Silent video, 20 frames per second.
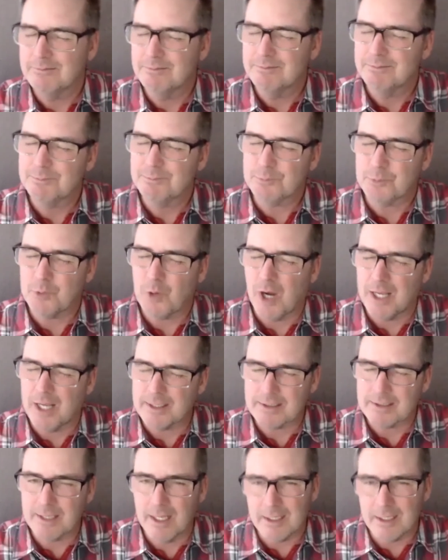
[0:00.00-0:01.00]

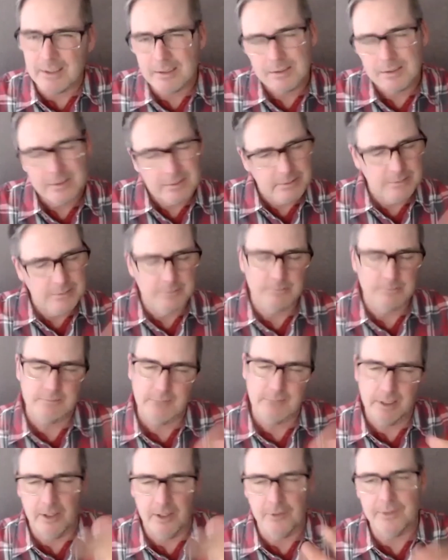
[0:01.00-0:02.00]
process, you know,
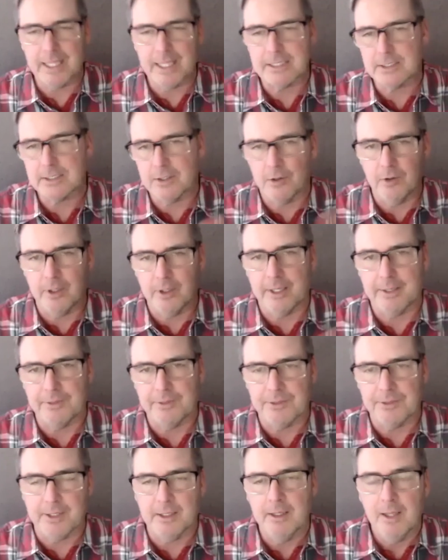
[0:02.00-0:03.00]
that's the whole
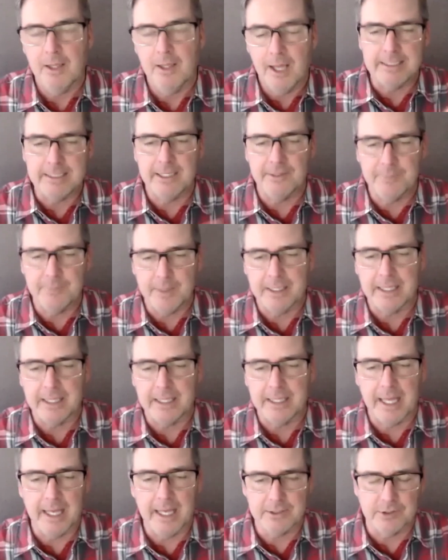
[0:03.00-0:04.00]
idea of being
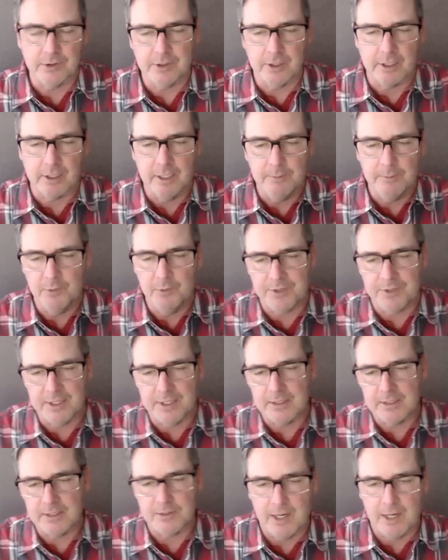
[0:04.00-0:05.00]
agile. You're going to move things
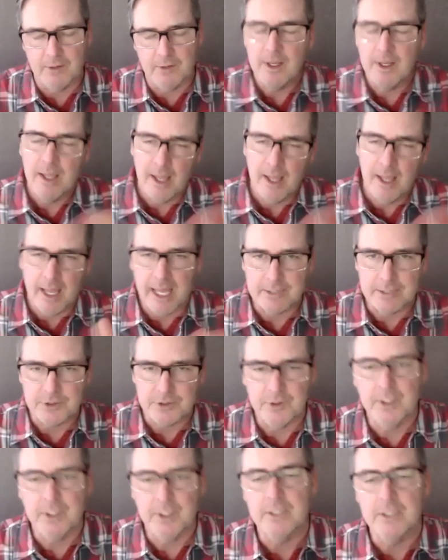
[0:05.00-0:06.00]
around as you need
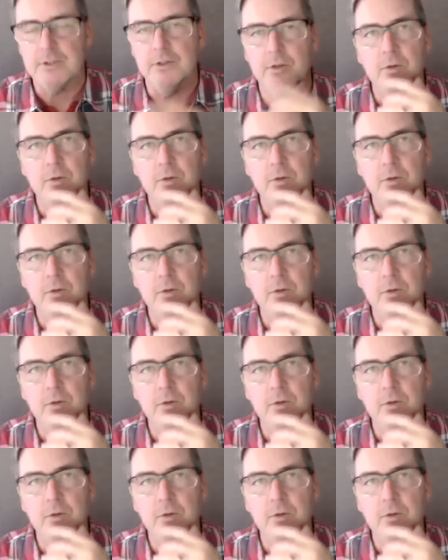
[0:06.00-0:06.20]
to.